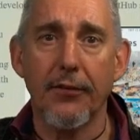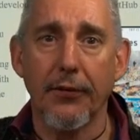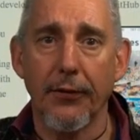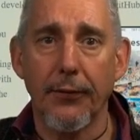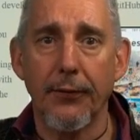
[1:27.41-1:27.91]

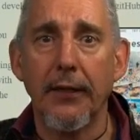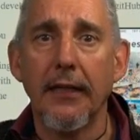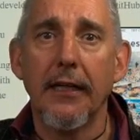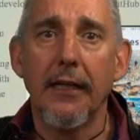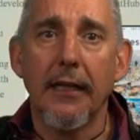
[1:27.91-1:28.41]
So
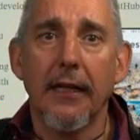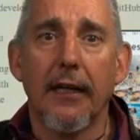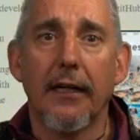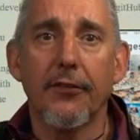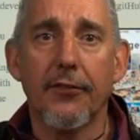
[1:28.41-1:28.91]

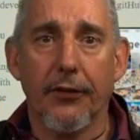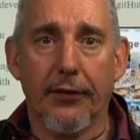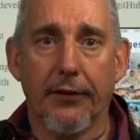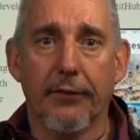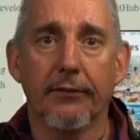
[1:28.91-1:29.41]
a
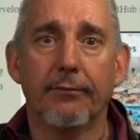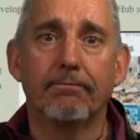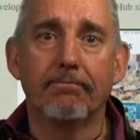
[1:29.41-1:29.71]
certain